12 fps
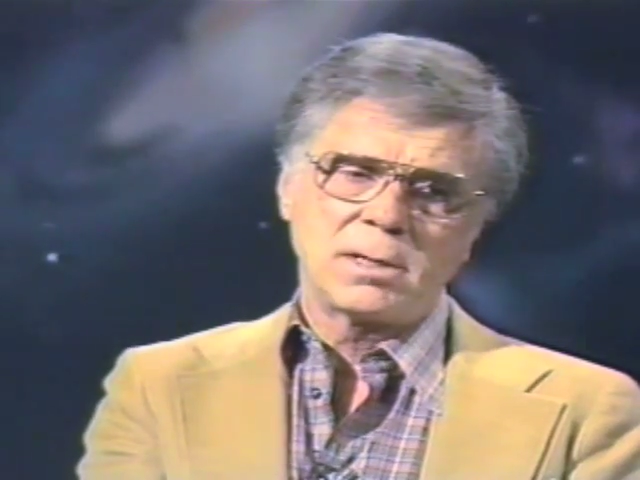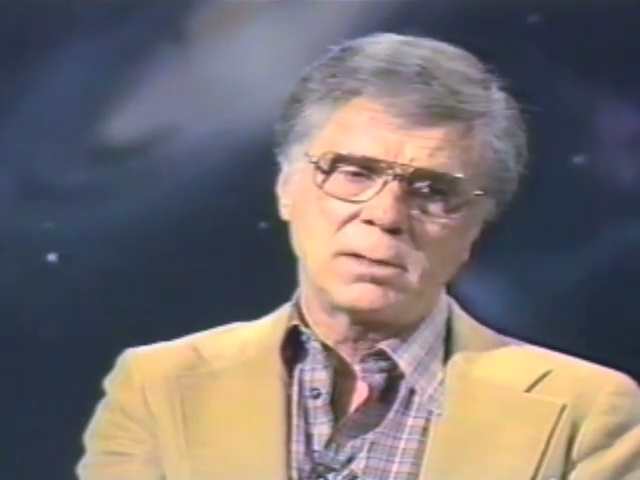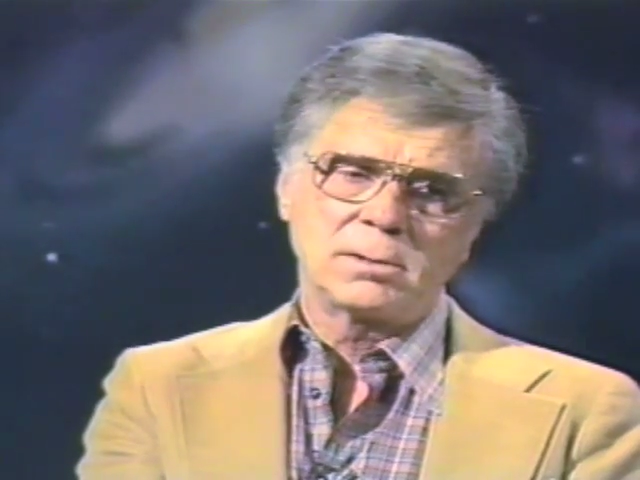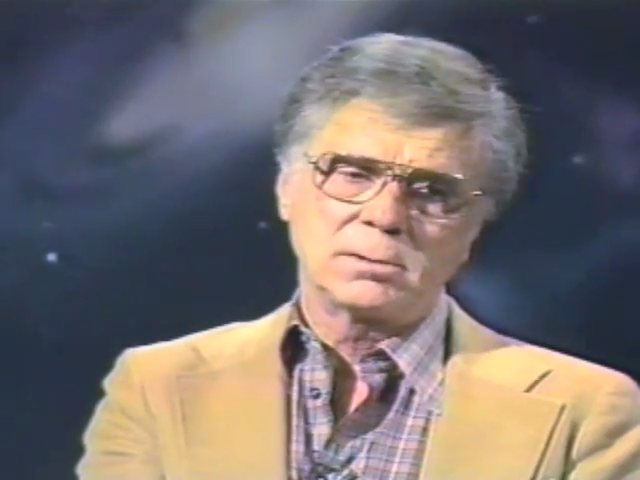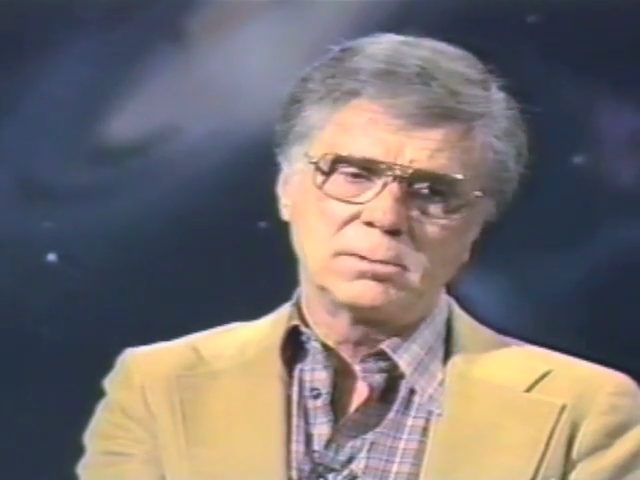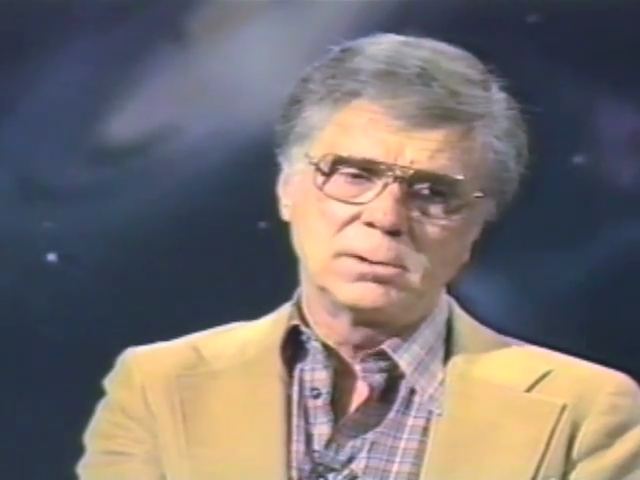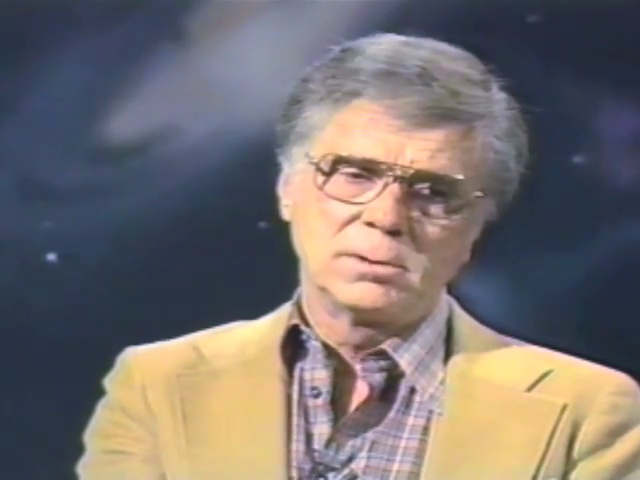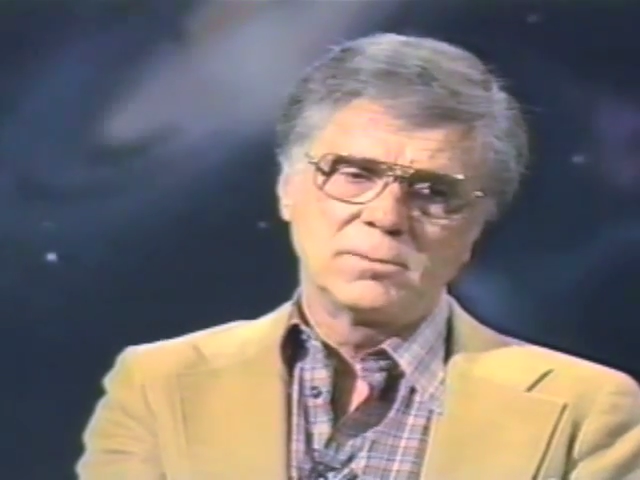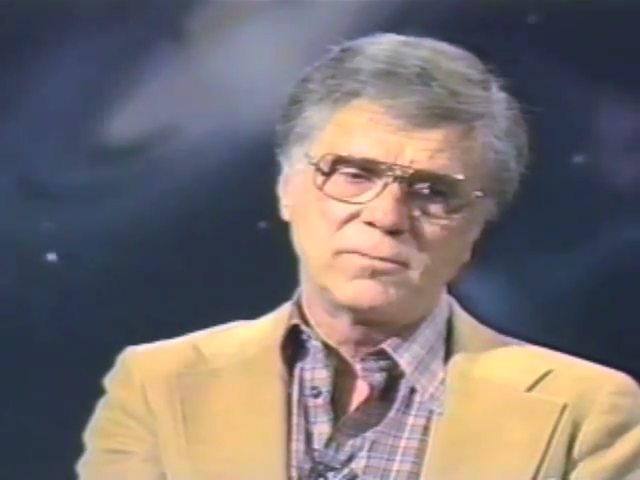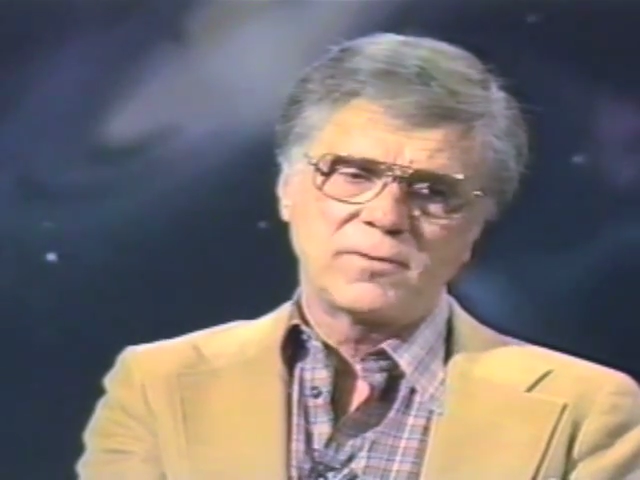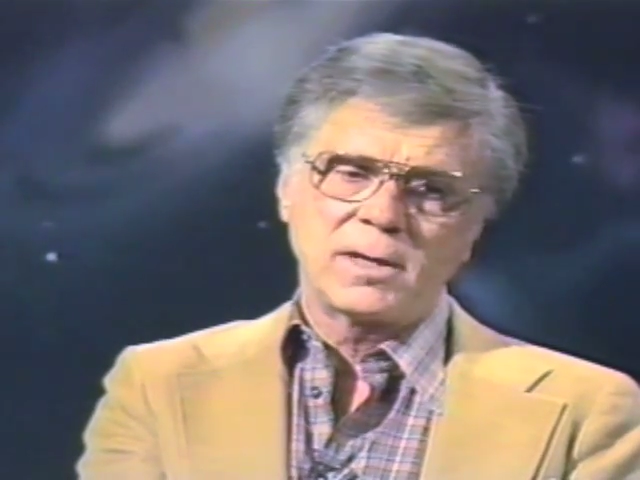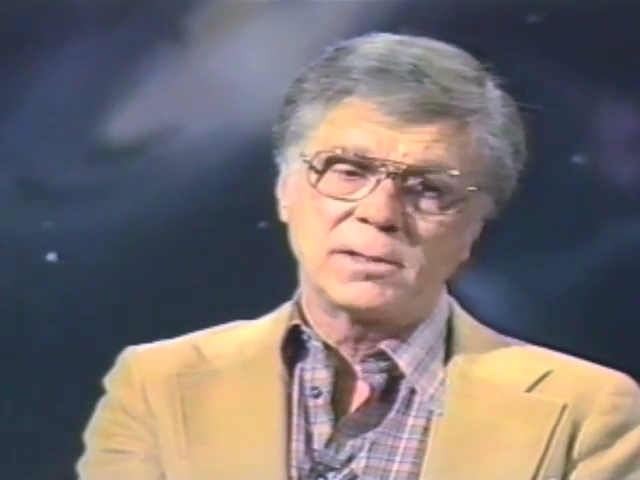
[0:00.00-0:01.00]
and
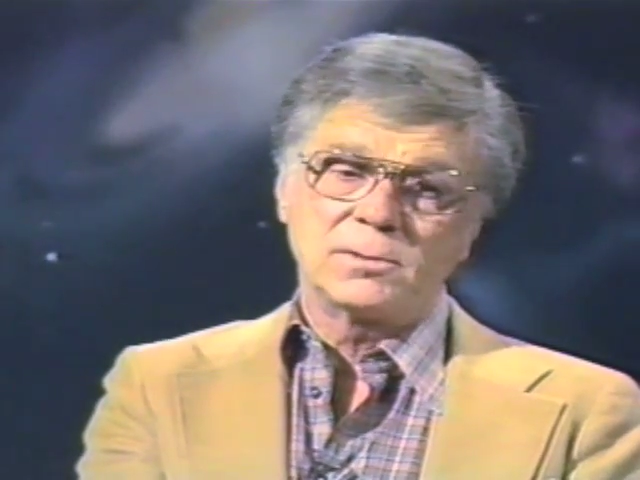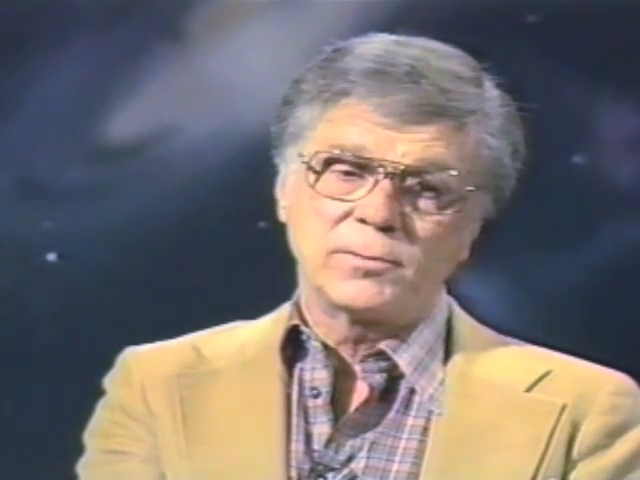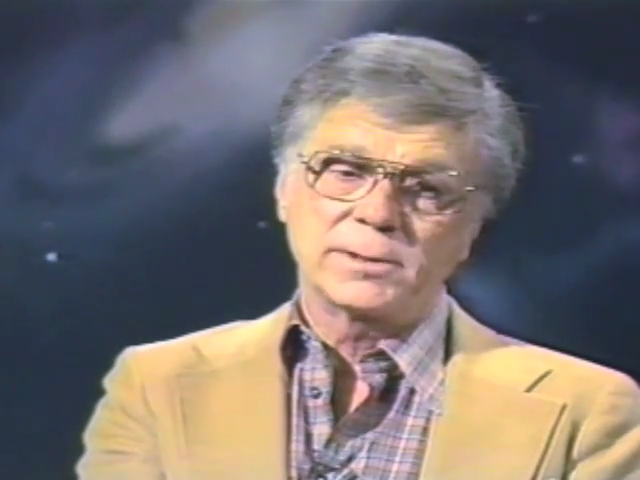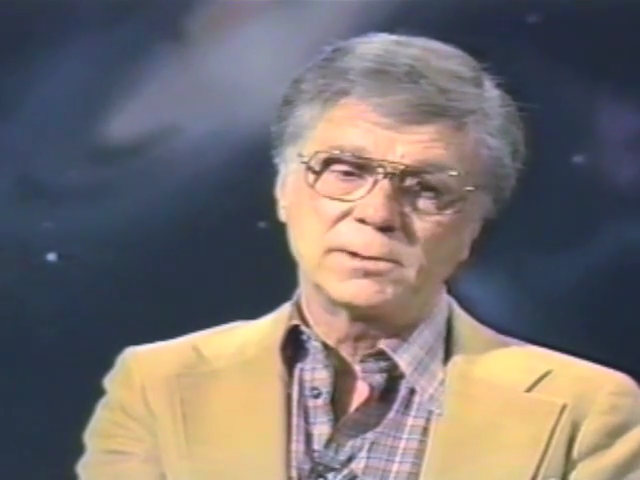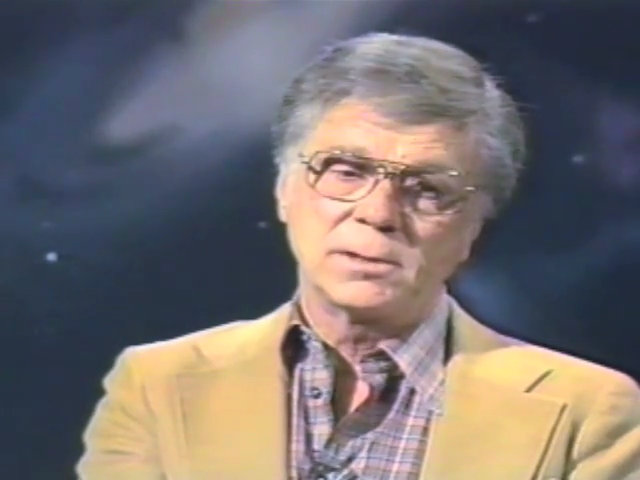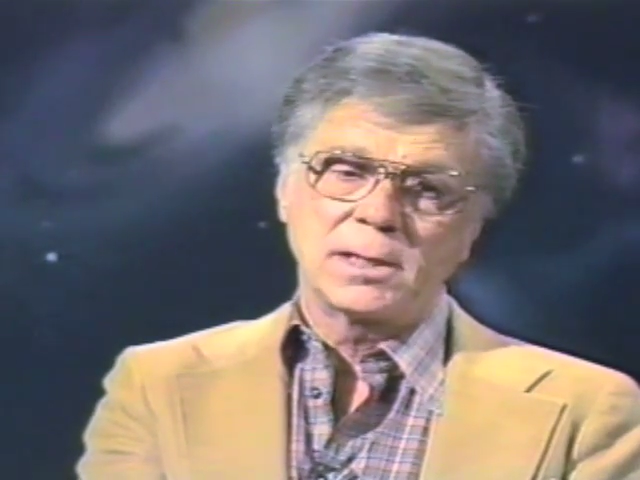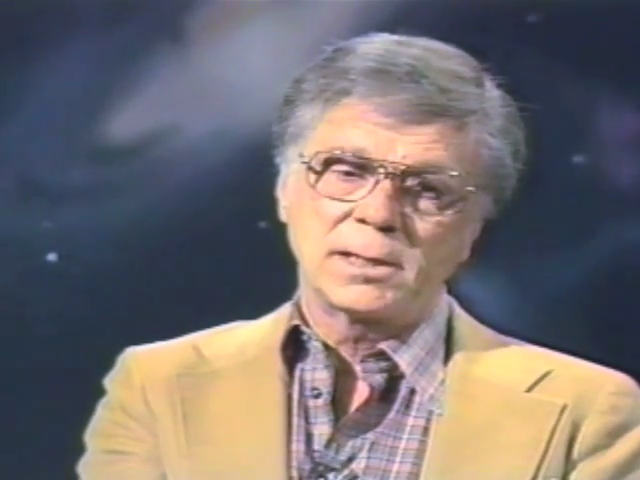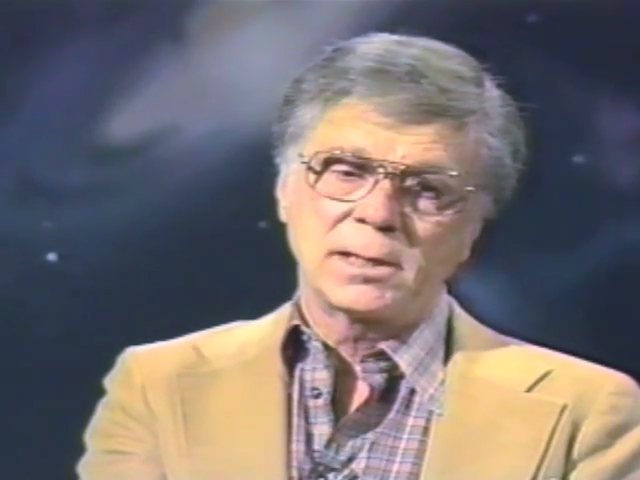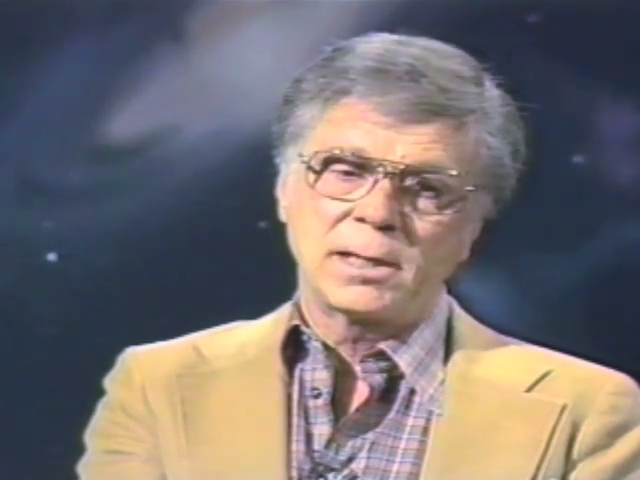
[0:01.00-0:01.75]
a fine director like